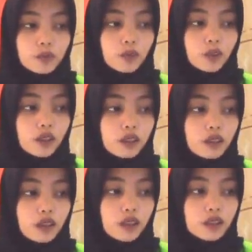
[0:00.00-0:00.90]
Okay, the
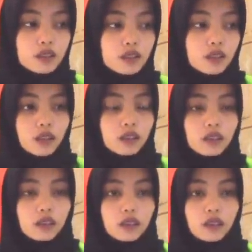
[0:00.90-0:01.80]
next
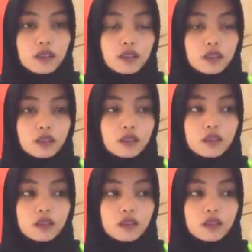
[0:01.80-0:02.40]
lesson.